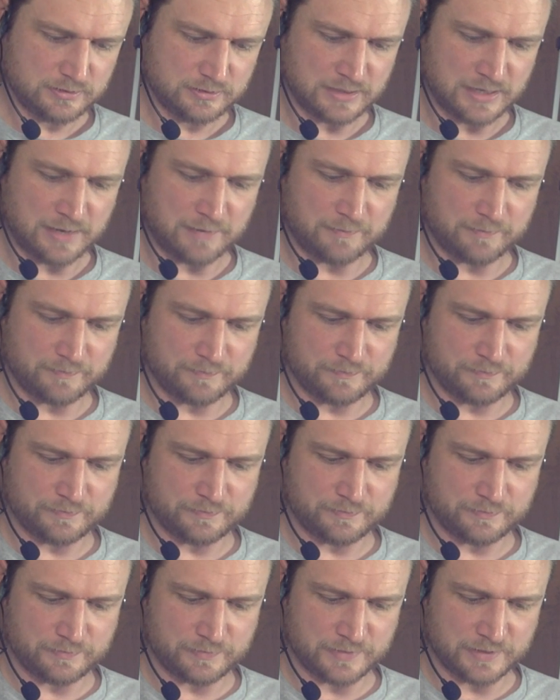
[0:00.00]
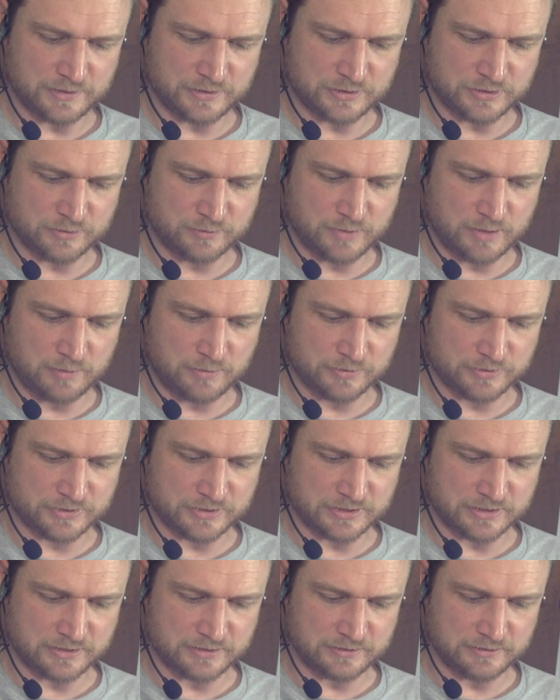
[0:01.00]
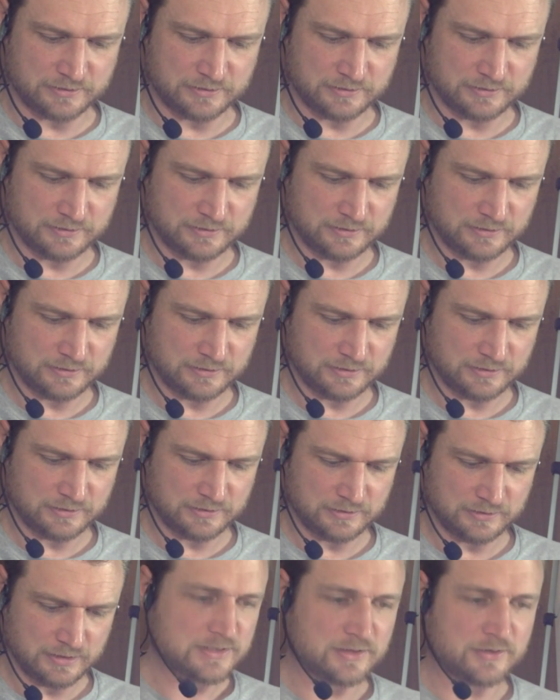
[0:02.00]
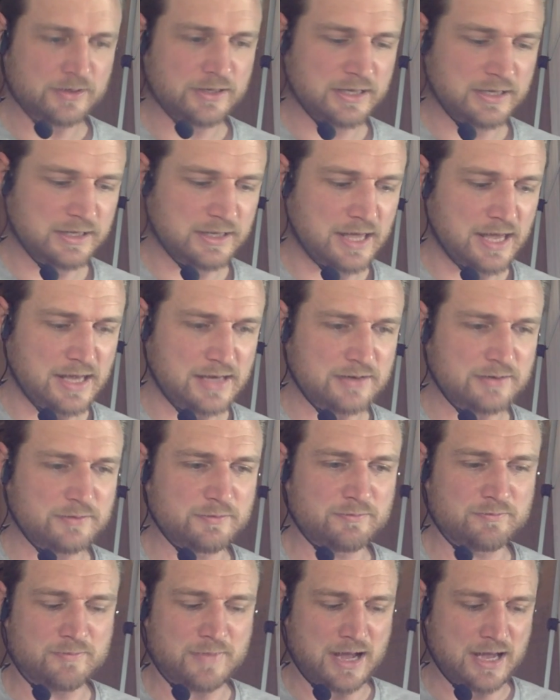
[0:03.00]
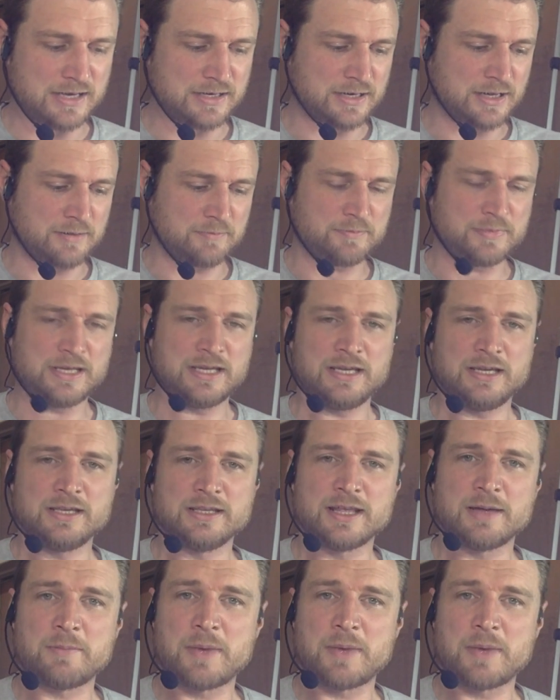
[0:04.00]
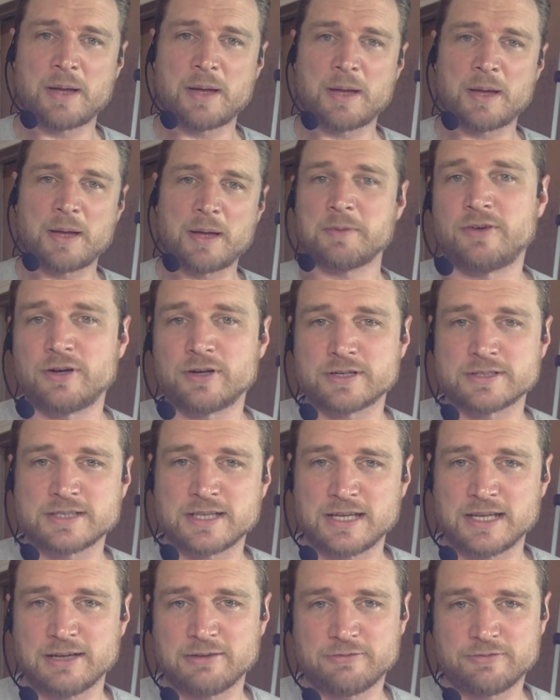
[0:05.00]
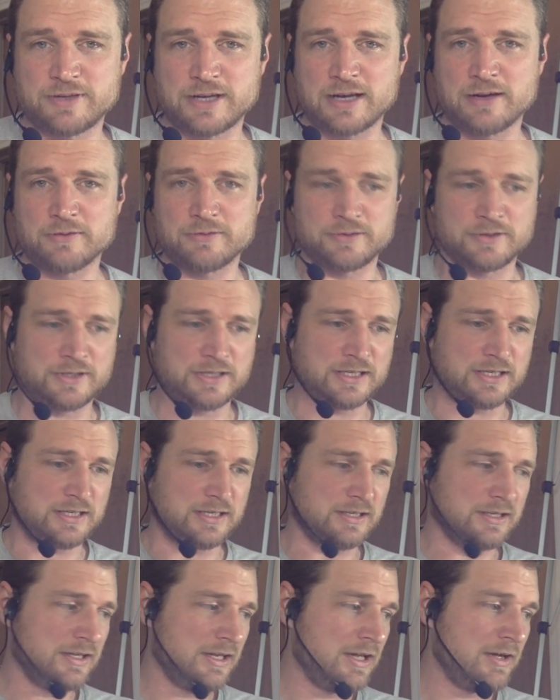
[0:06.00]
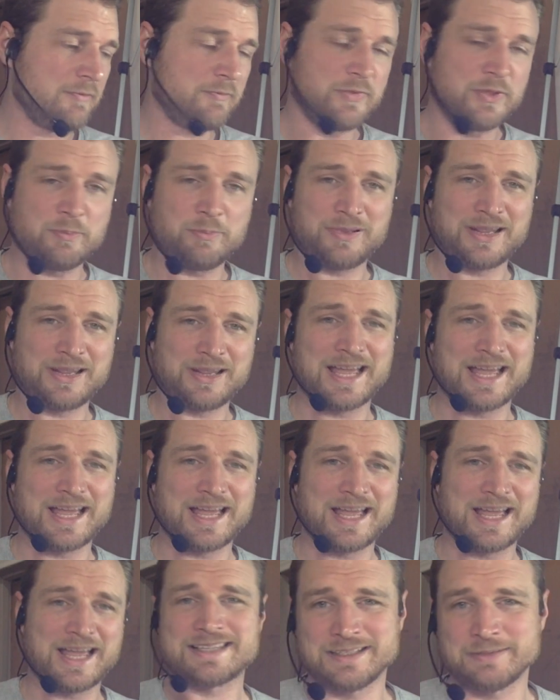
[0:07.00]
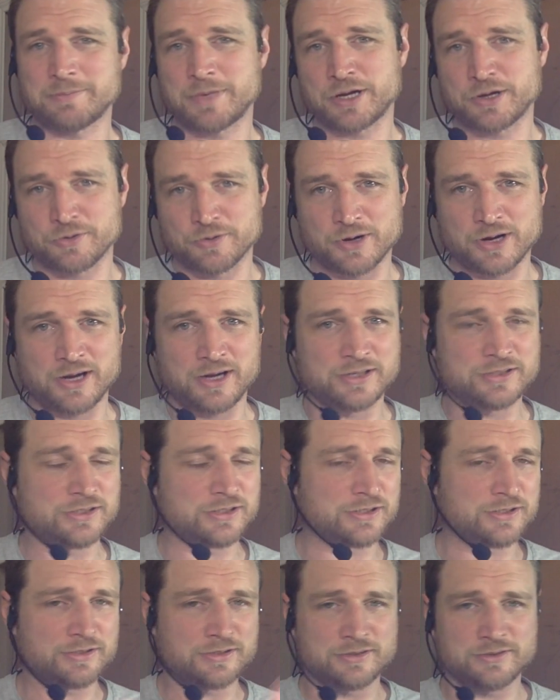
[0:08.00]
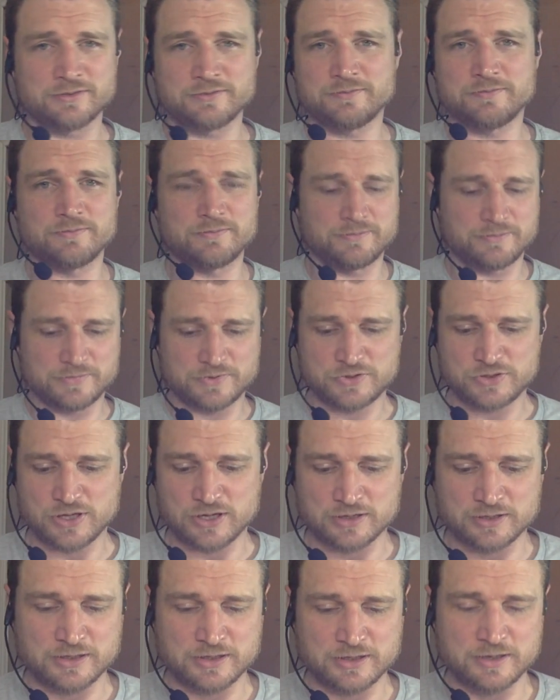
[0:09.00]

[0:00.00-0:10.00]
Yep, there's still bubbles in it. So again, that might be my fault because I left out the plastic in my garage. It could have sucked